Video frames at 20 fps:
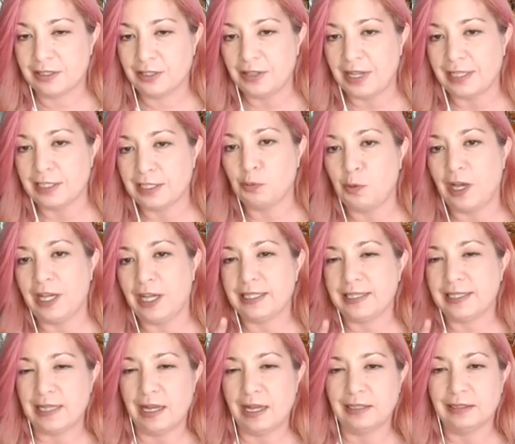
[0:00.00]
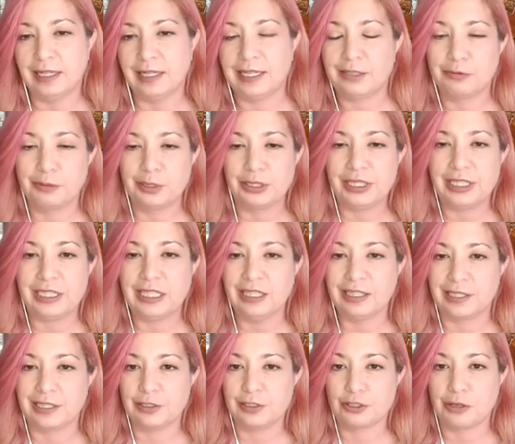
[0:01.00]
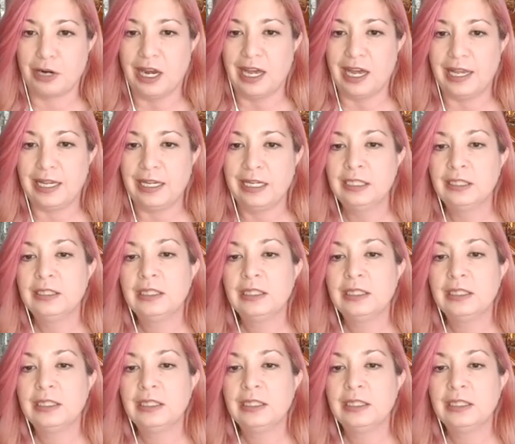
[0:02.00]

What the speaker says: So that's why it's not like really cut and dry.